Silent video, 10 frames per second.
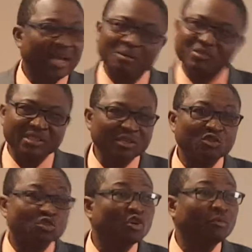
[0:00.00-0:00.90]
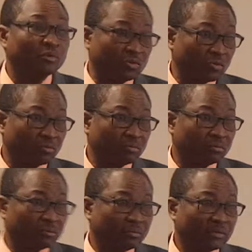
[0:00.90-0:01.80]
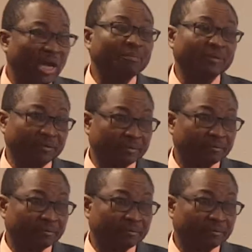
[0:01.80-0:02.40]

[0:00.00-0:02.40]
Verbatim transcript: I'm your struggles happen.